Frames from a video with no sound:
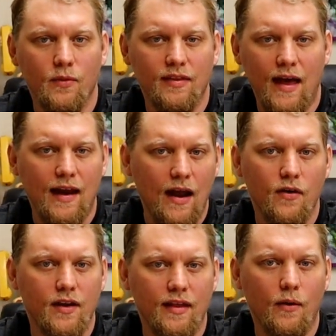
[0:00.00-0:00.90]
with that
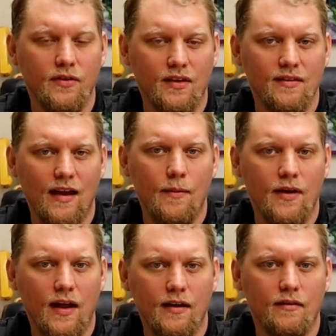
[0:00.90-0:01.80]
area that was
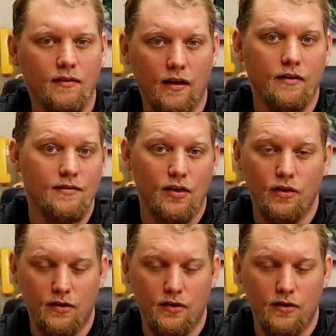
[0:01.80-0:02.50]
contaminated until